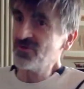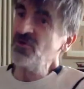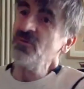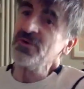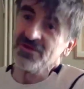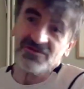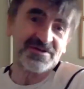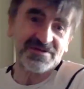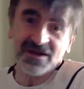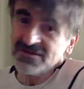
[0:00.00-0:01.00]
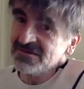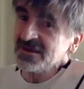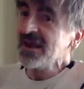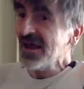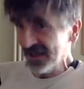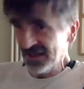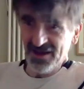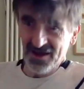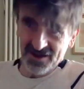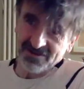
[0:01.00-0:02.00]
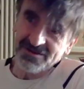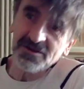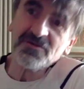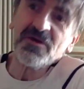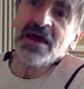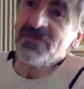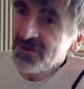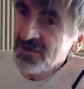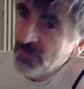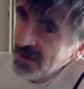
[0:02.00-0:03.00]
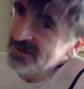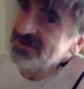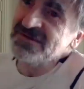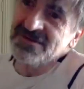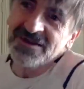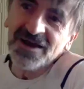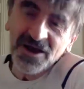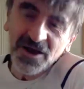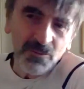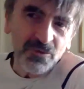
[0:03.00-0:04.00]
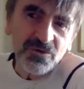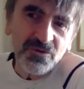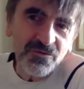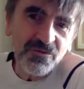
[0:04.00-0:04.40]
group is fantastic. And it's kind of evidence-based proof